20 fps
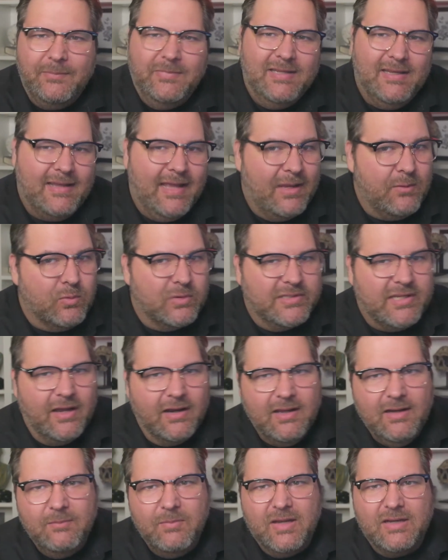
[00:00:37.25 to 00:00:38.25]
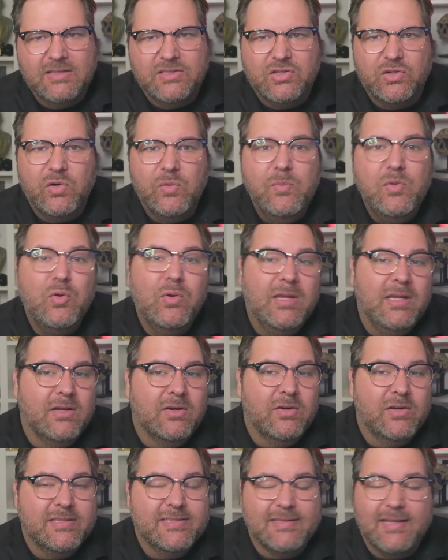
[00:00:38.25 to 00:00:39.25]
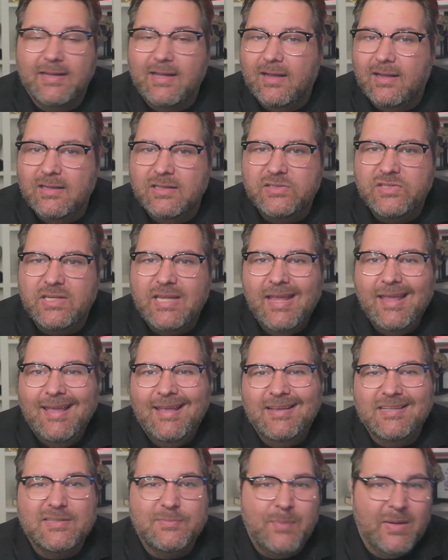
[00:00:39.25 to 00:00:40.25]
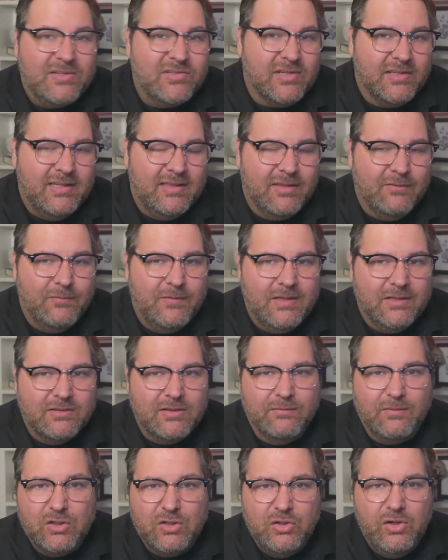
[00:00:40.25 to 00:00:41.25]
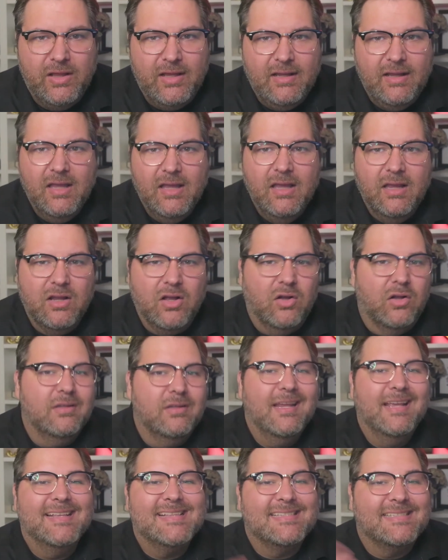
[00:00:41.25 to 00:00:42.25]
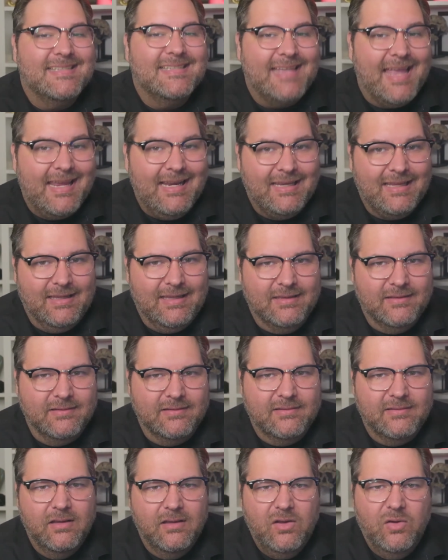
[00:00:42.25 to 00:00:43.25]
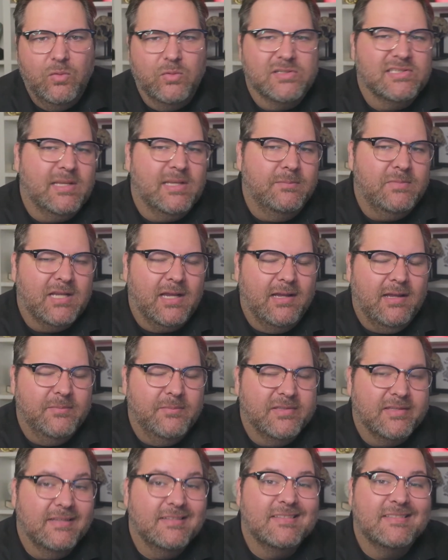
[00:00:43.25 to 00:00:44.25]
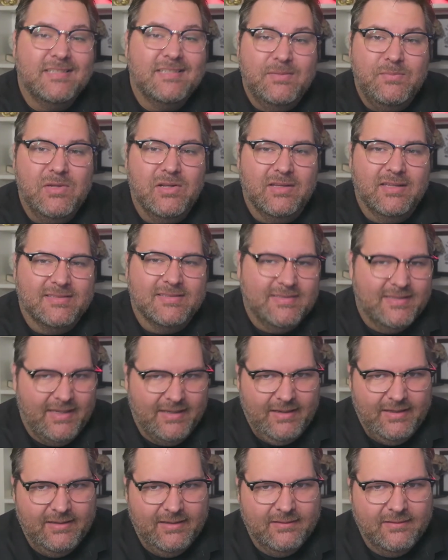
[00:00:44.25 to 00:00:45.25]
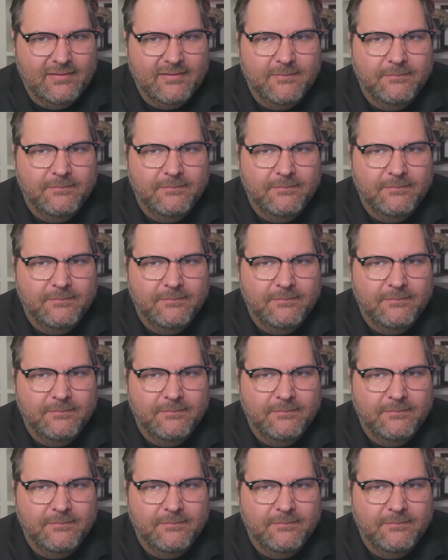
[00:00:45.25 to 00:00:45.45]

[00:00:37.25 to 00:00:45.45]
Today, we're talking about a term you hear in psychology, especially in the field of learning, called salience, or sometimes stimulus salience.